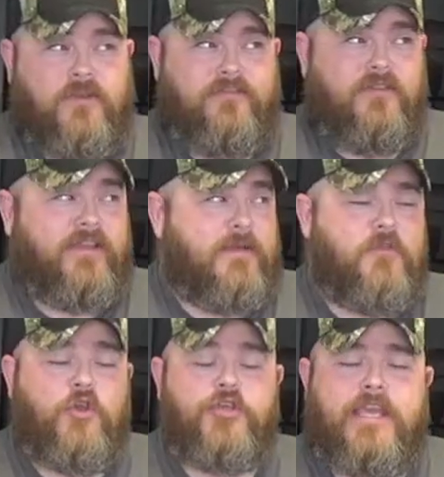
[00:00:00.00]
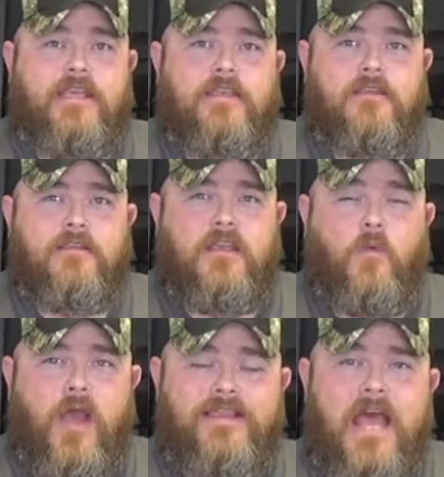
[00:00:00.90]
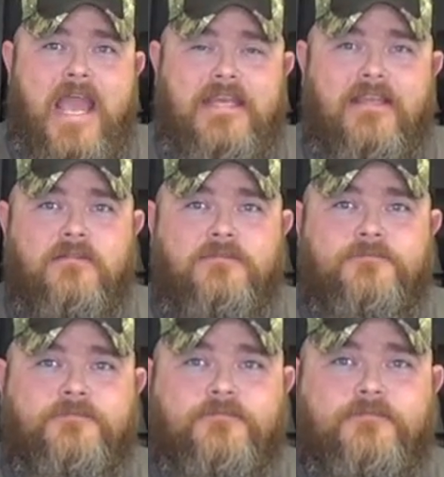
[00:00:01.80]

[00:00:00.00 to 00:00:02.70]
I feel like I'm cooking in white light. And now you're